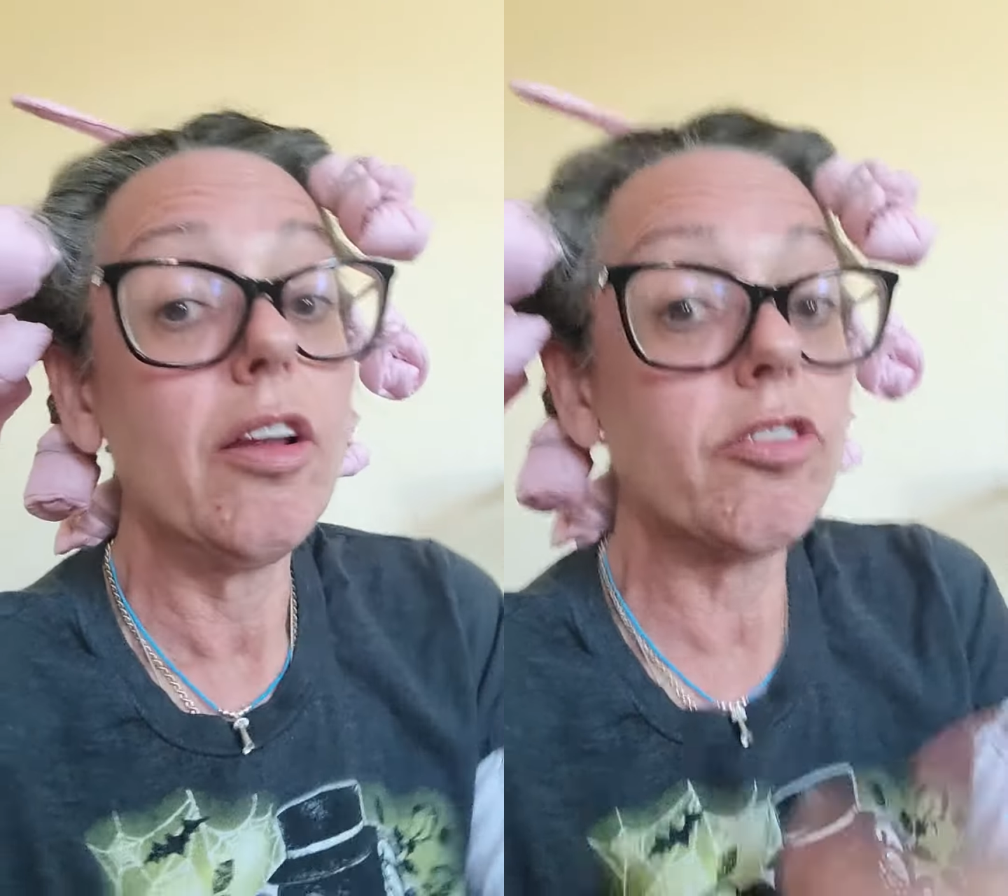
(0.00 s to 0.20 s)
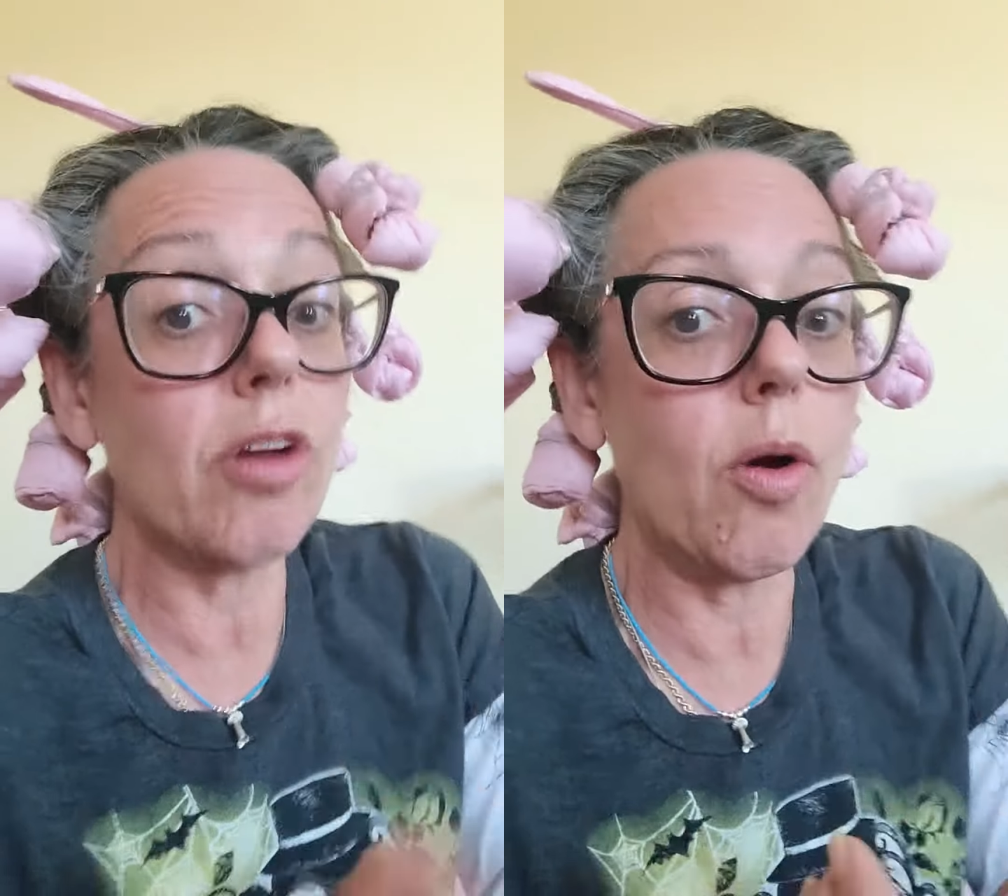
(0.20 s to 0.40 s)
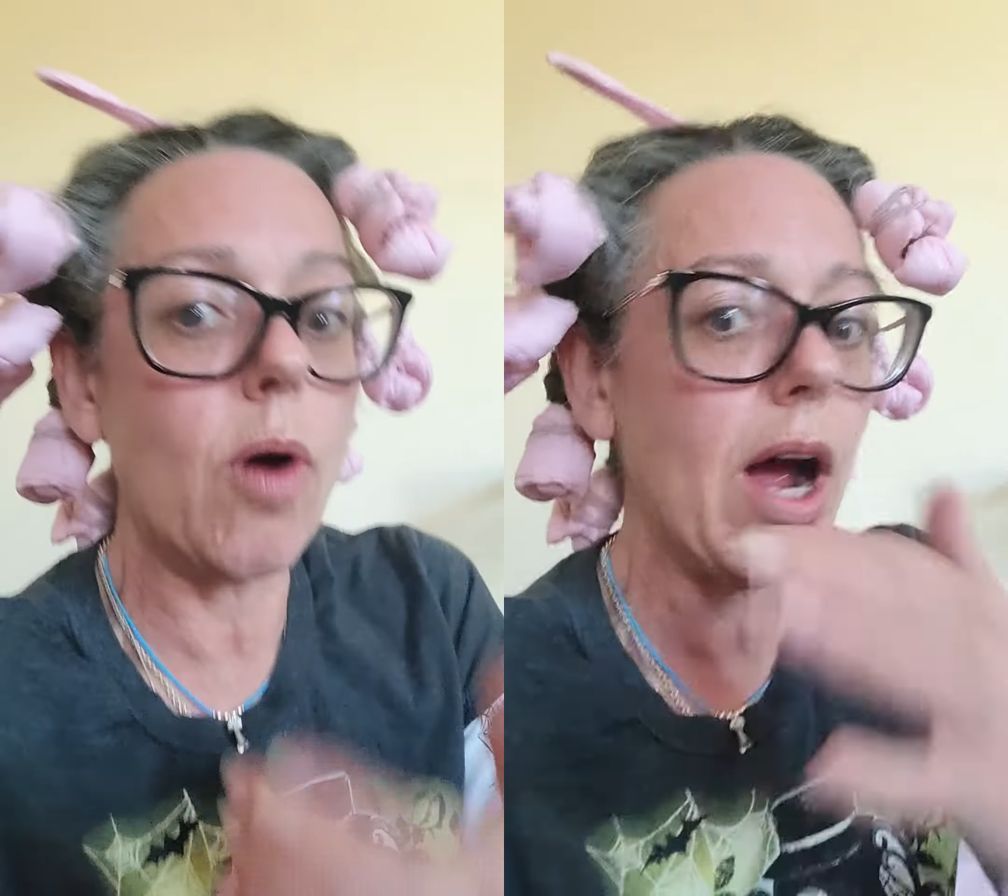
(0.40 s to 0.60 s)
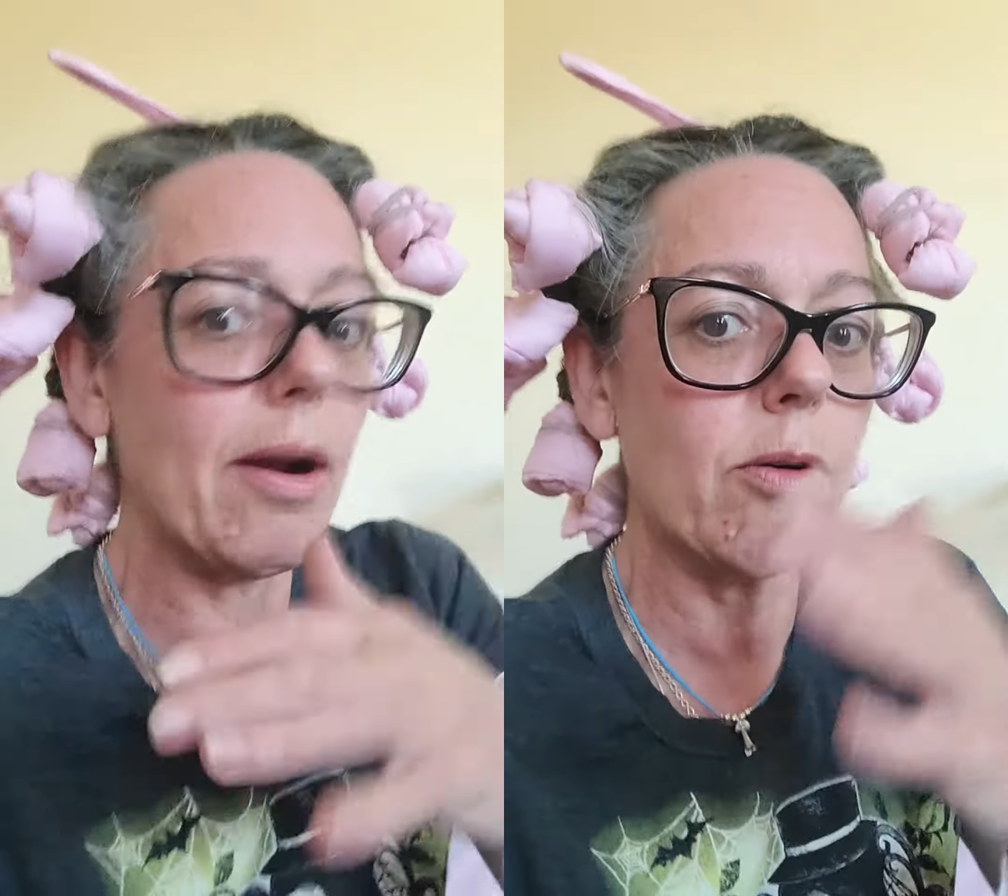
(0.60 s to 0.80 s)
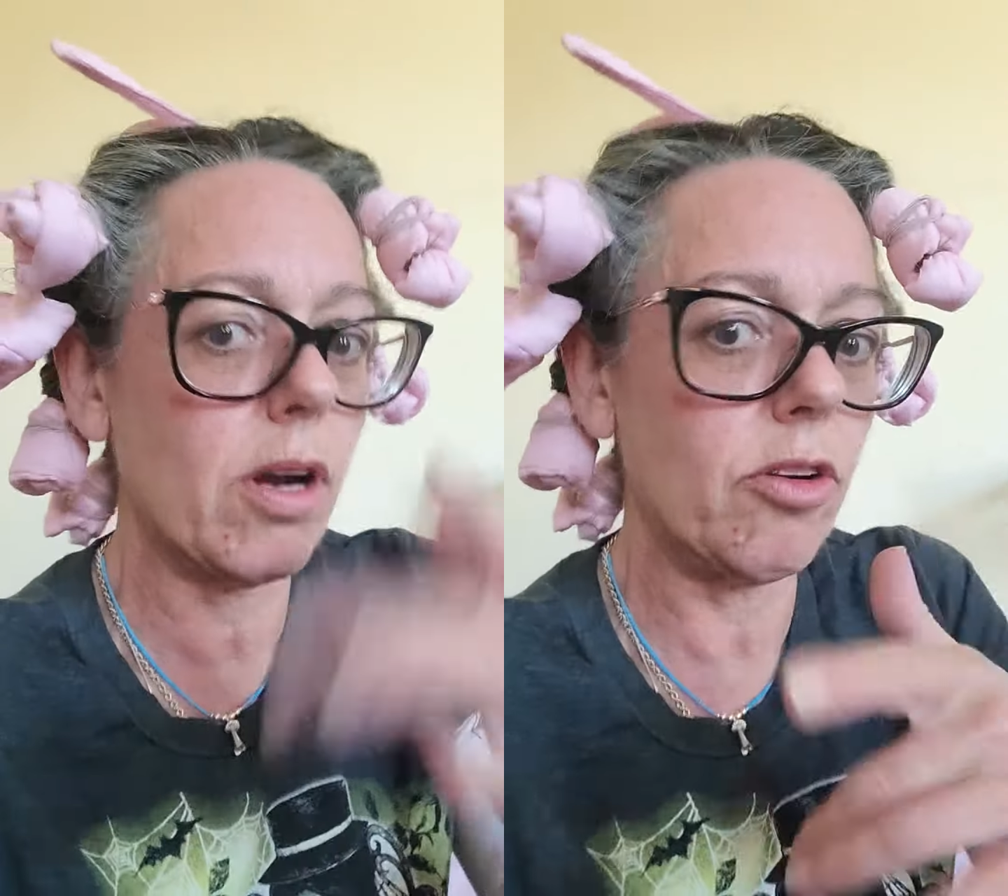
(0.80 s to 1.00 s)
So
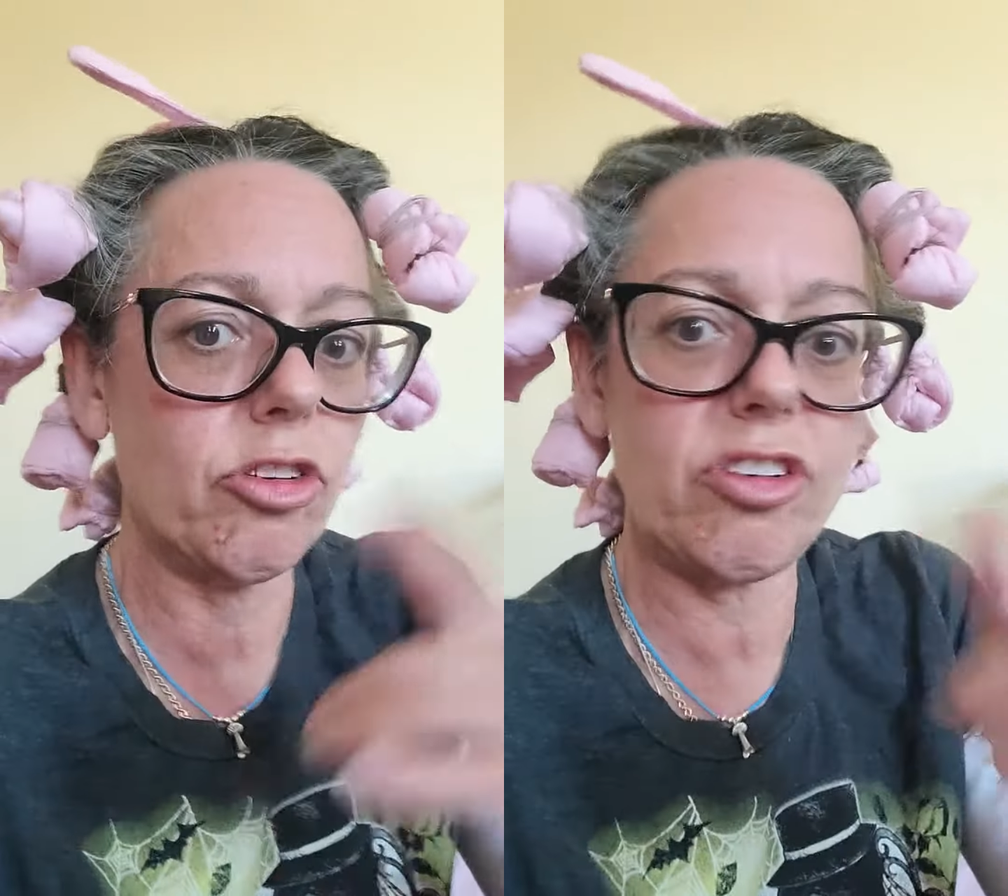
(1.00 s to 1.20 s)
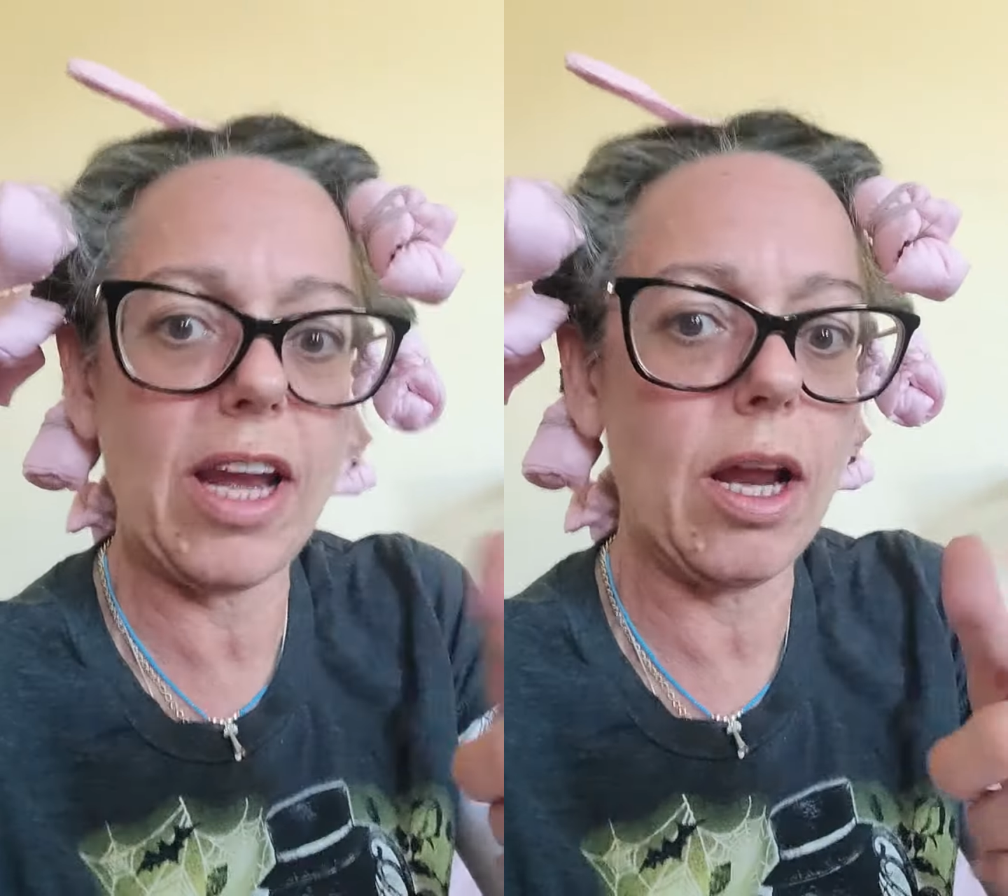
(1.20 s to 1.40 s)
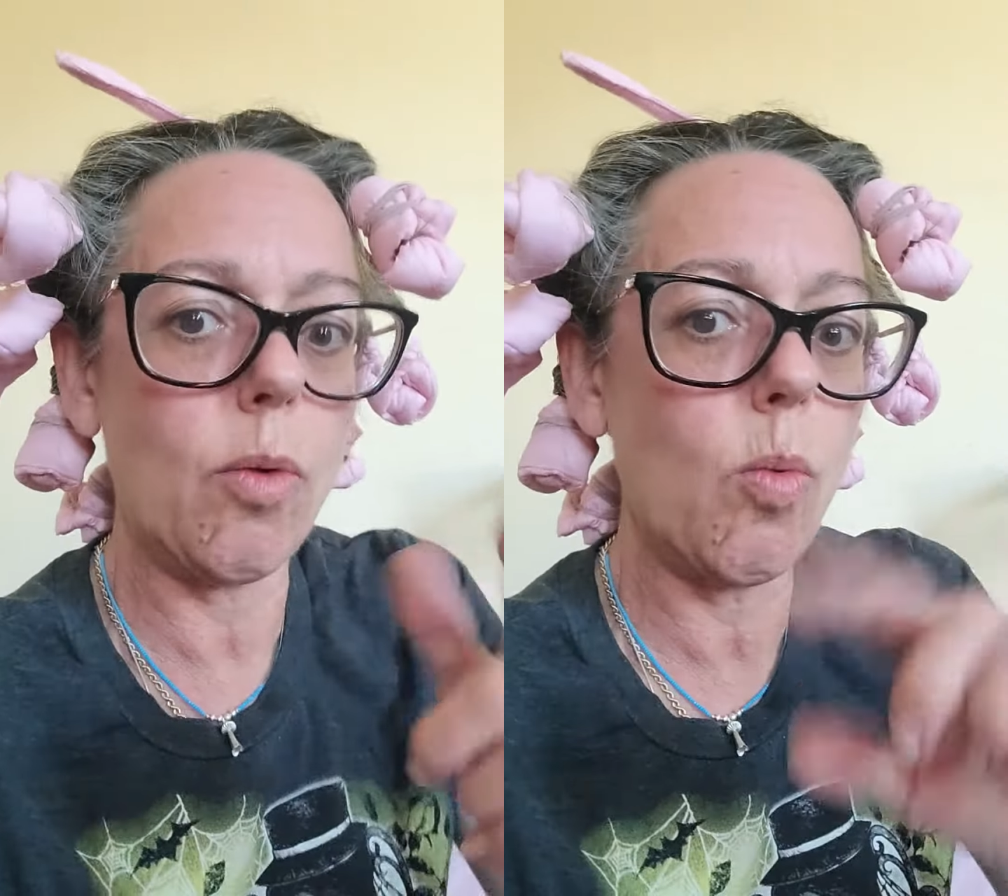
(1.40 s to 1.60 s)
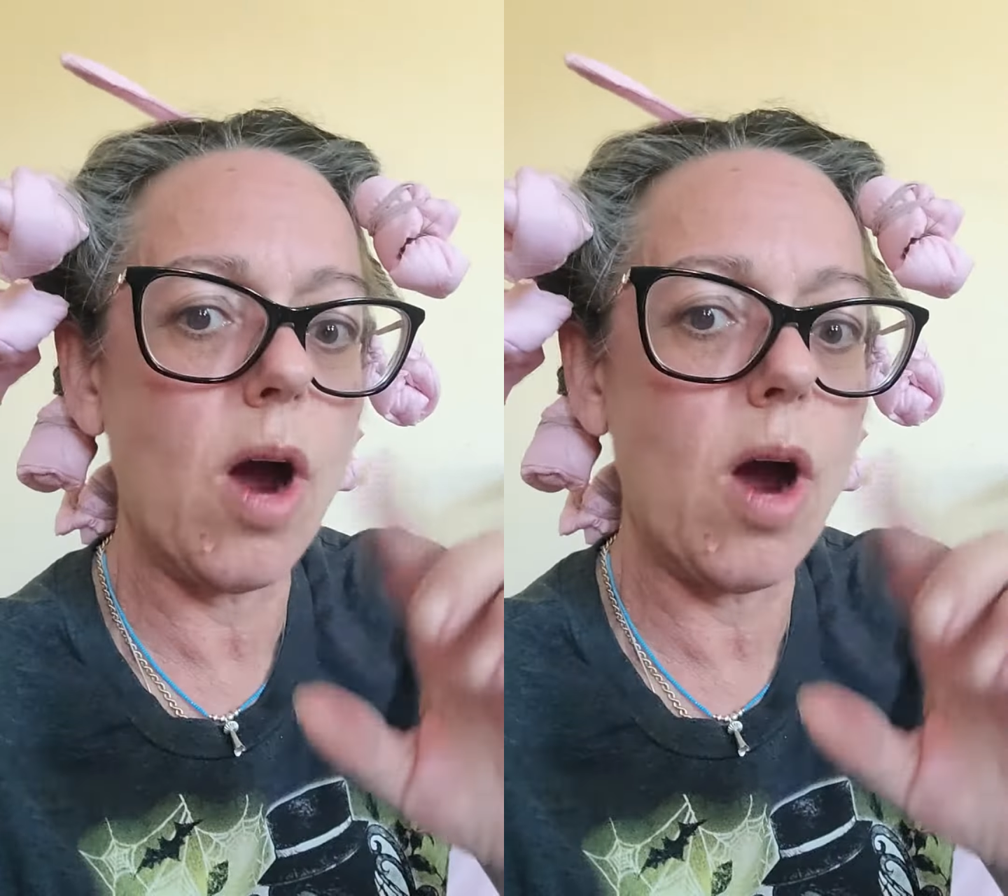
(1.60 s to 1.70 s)
I don't understand